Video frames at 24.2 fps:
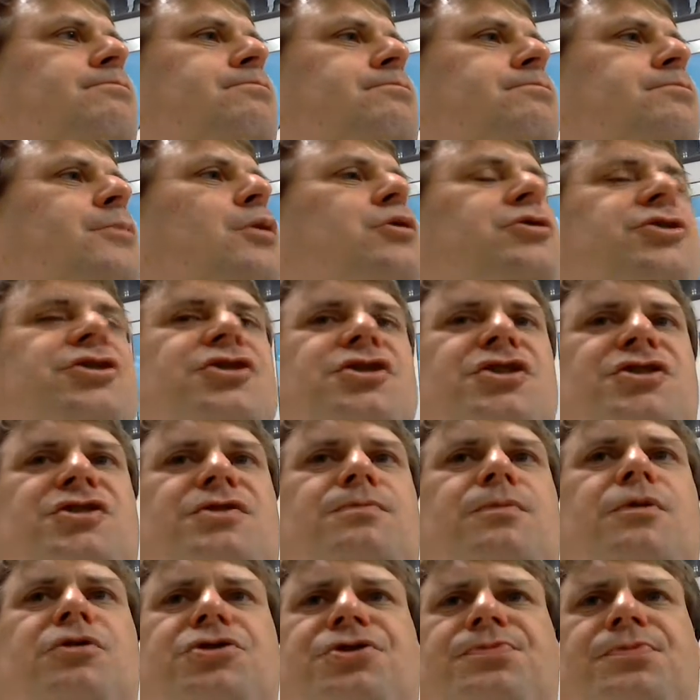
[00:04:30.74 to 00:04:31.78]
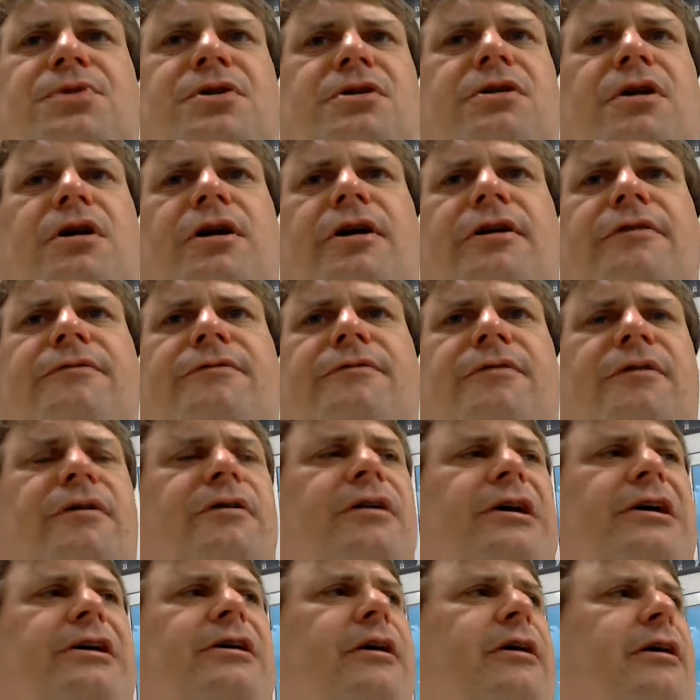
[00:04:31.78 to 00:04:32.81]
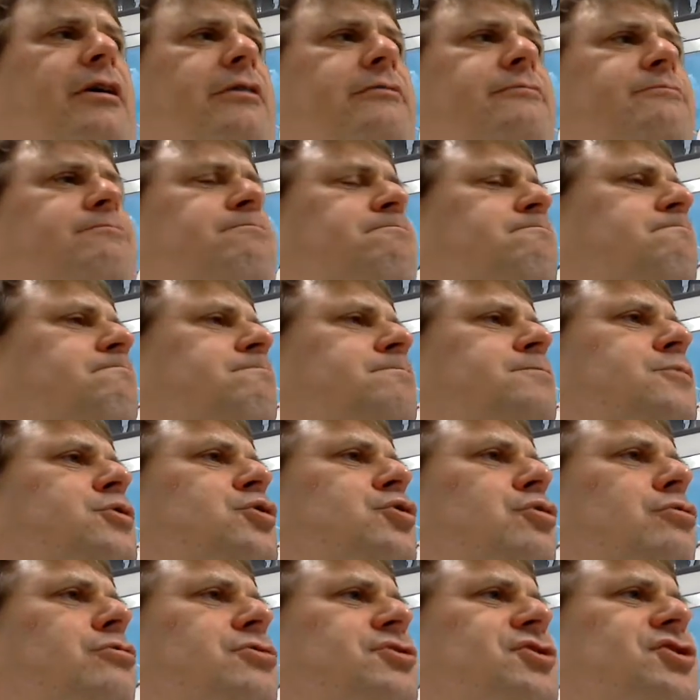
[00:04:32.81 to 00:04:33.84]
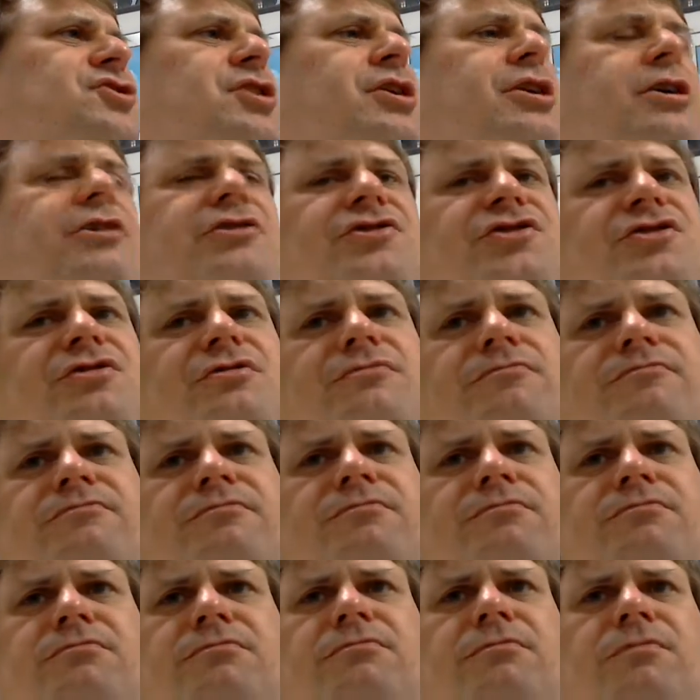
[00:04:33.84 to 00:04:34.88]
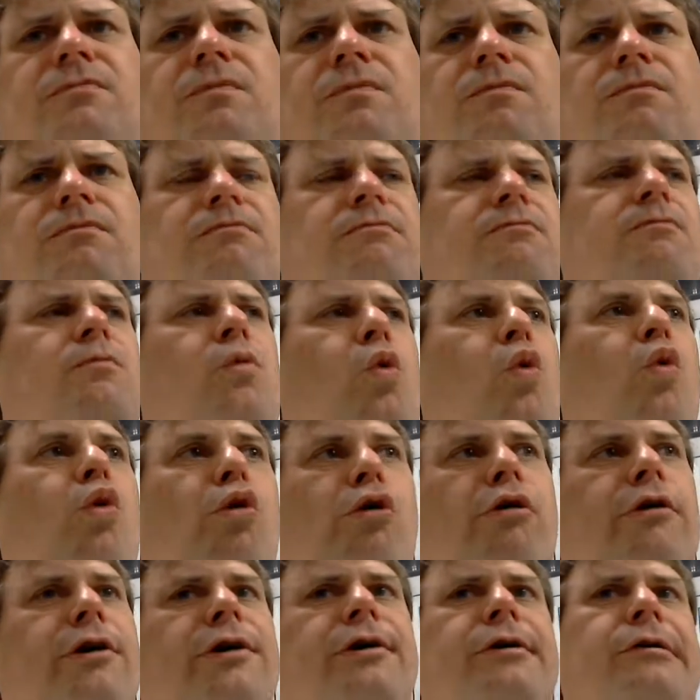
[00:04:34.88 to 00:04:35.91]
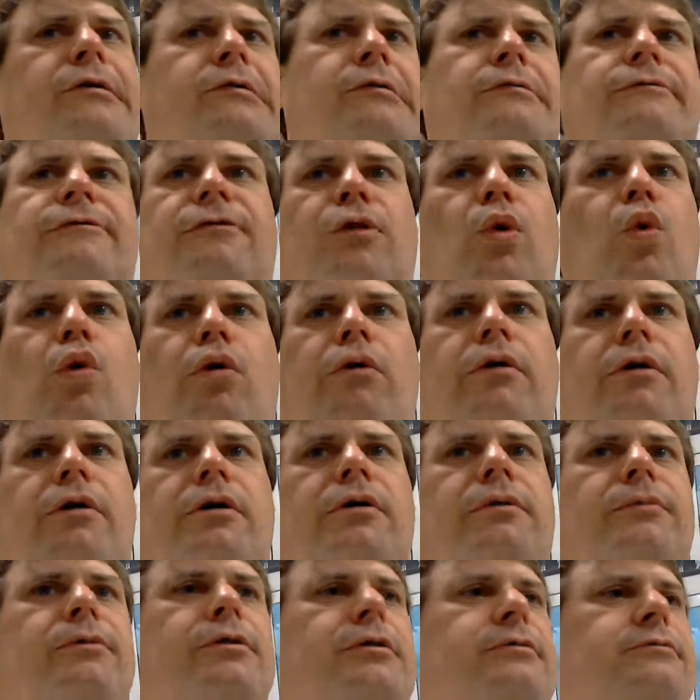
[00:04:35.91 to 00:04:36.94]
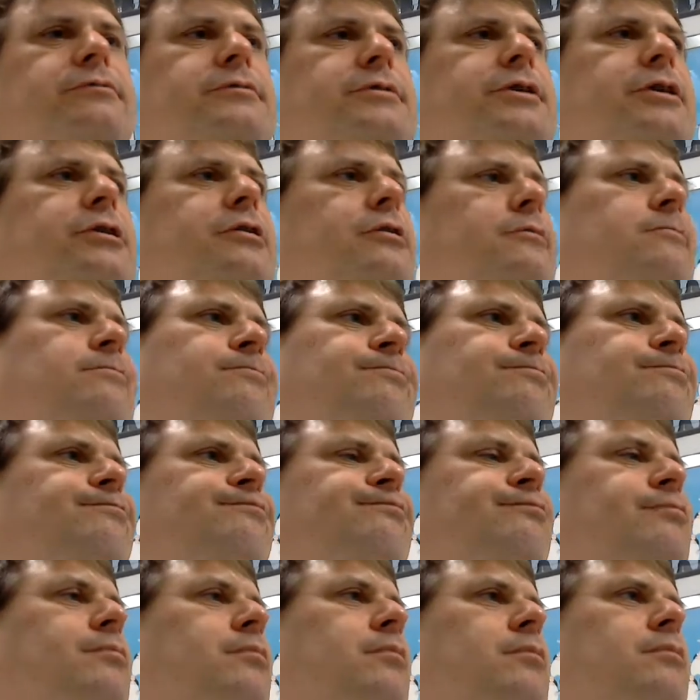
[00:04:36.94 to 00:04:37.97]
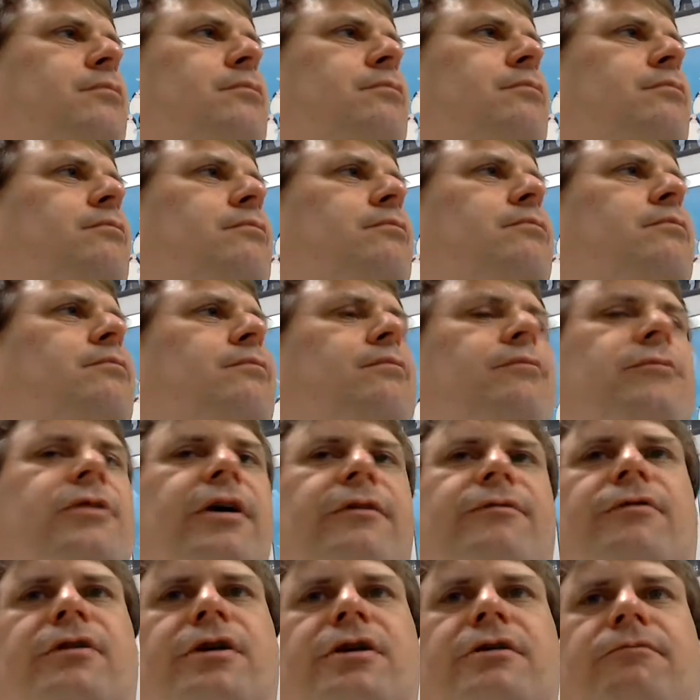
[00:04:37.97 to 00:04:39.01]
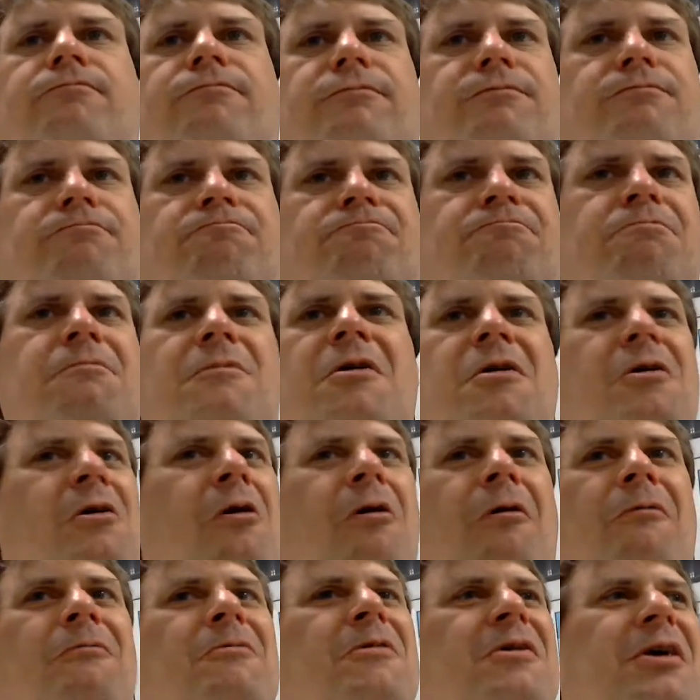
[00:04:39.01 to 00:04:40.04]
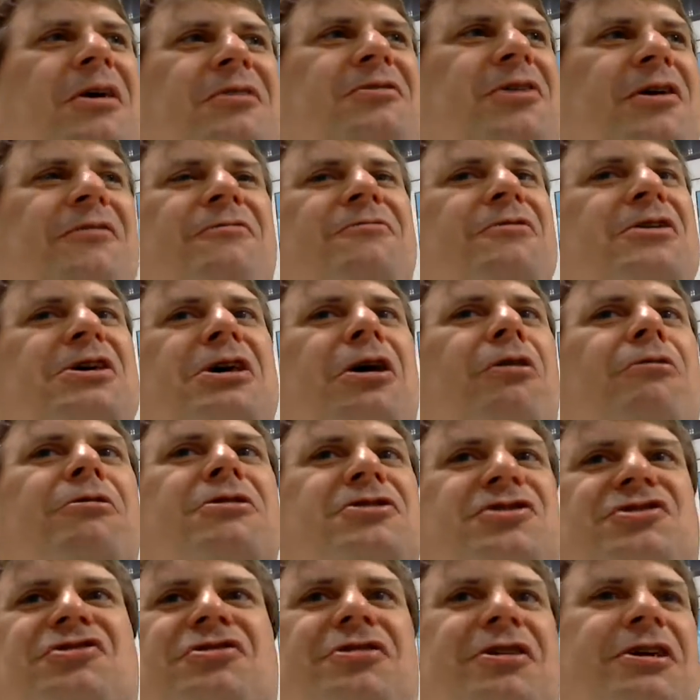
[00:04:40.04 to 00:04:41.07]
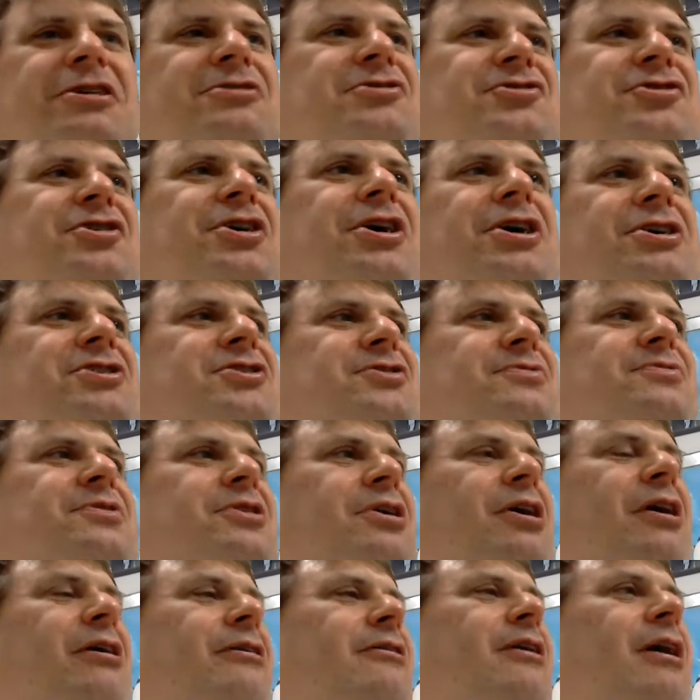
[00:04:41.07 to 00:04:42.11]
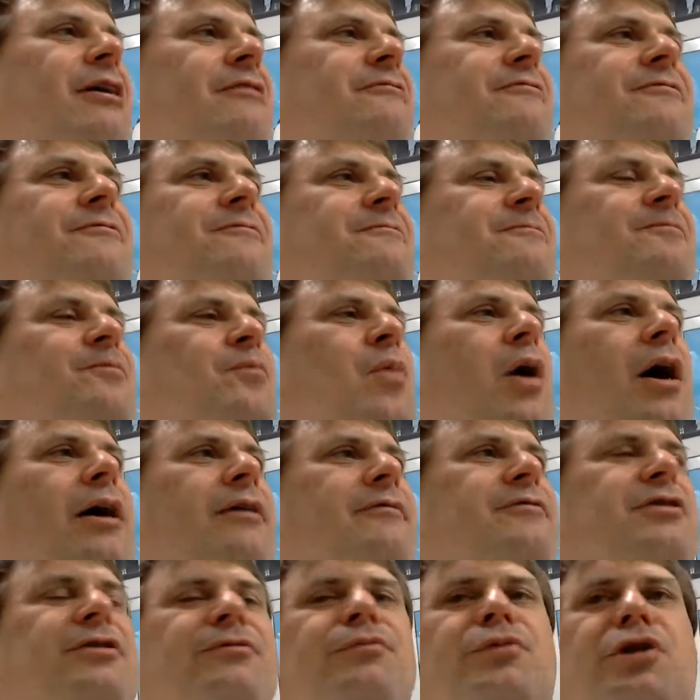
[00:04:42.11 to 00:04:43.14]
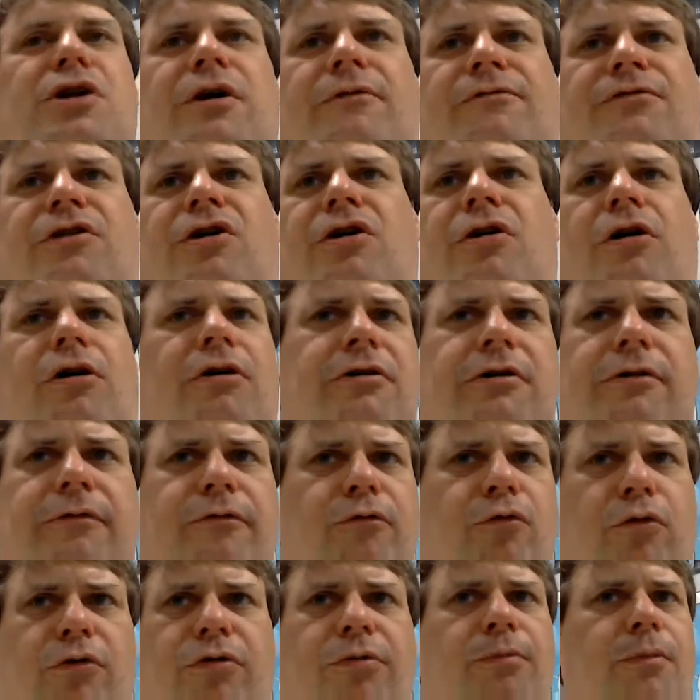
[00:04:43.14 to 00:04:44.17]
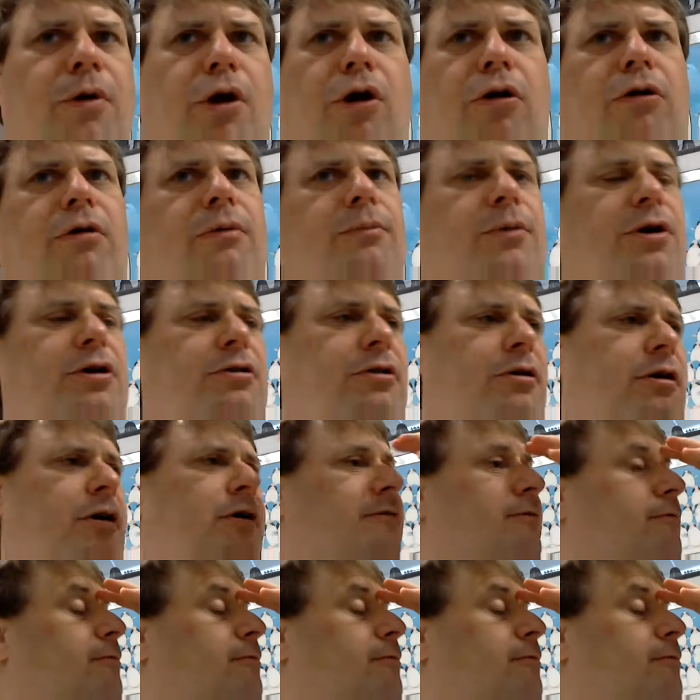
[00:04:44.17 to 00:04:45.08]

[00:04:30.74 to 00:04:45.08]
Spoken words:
Most of my life. I had short stays in Oregon, Florida, but you know, definitely always in the United States. I mean, I haven't even been off the continent of North America in my life.